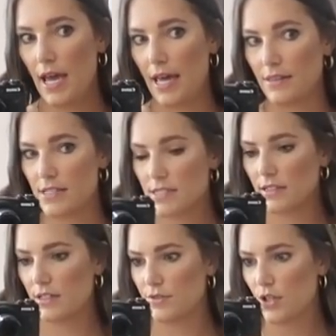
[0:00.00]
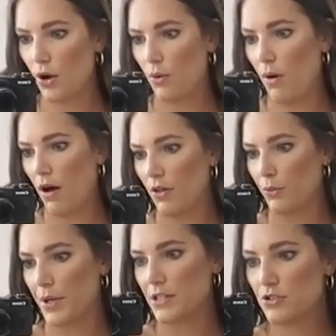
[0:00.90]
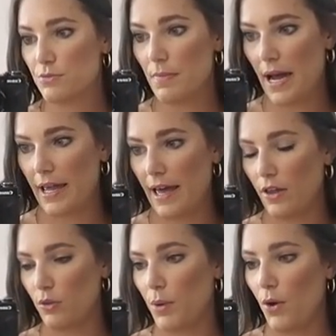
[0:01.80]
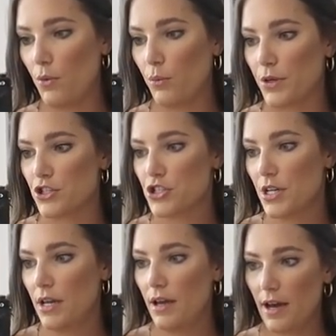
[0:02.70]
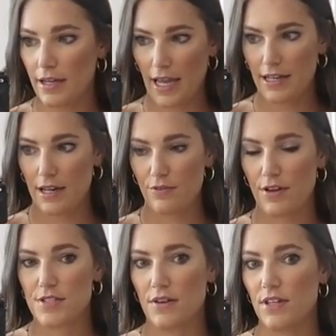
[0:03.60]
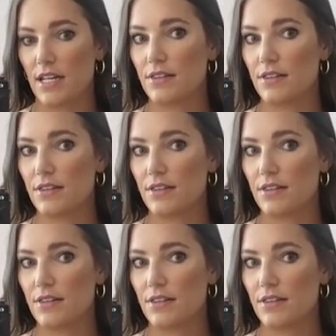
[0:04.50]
and the sleeves go all the way to my elbow, which, again, I'm 5'7".